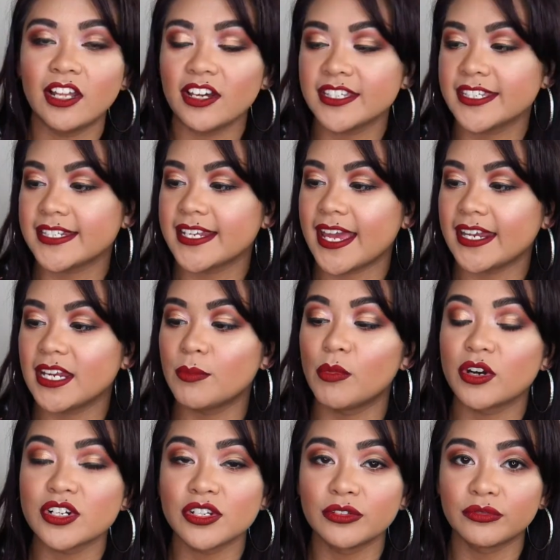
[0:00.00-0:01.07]
L'Occitane
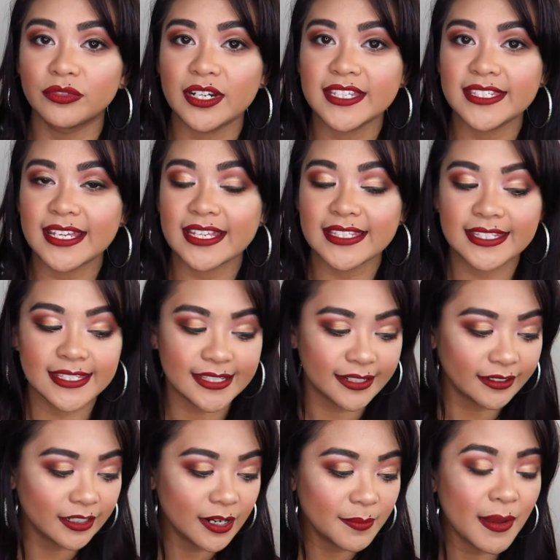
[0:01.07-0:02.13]
Immortal Reset
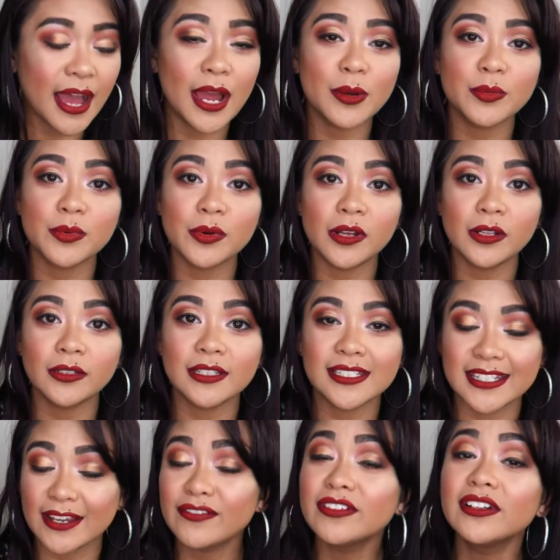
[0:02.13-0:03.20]
Serum, I will
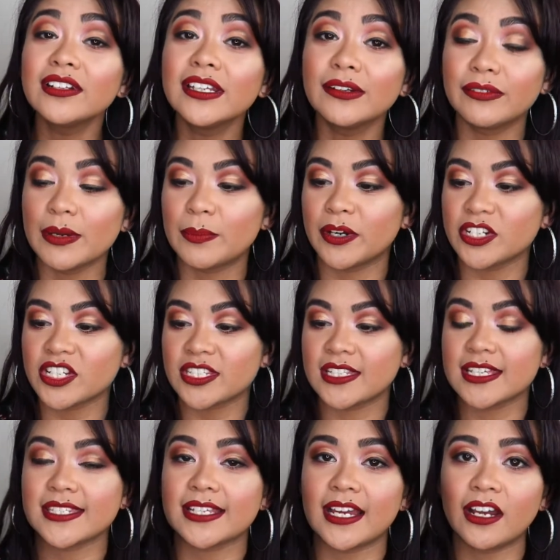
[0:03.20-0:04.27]
definitely repurchase
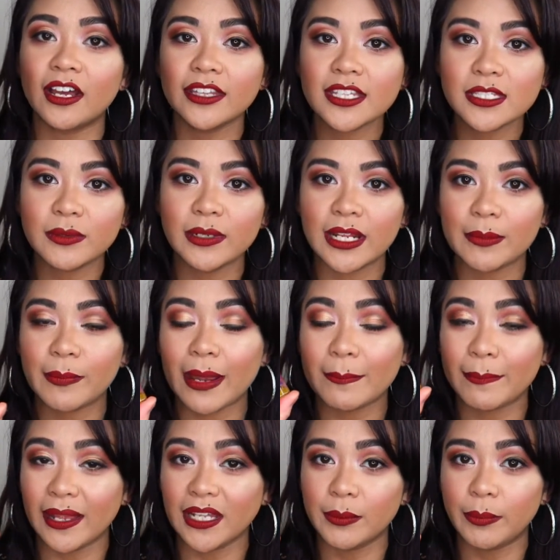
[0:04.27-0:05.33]
this. I got this one in my
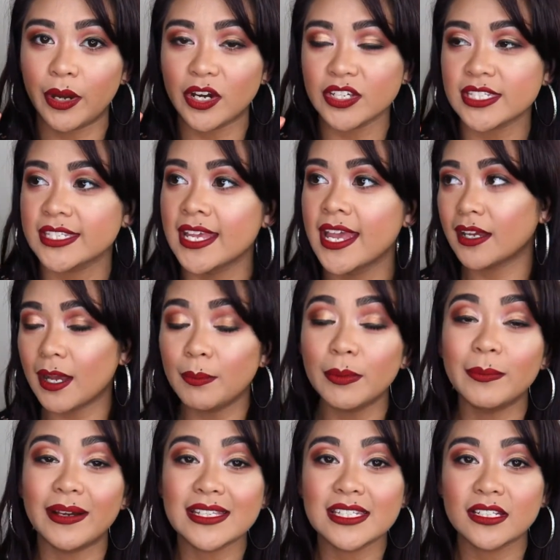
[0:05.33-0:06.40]
Bella box a couple
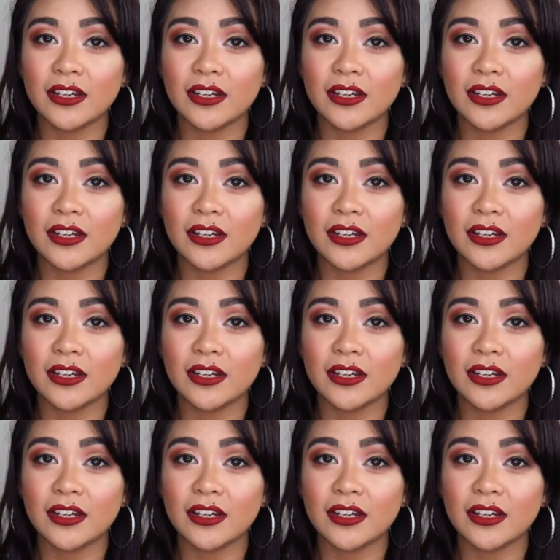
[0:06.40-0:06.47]
months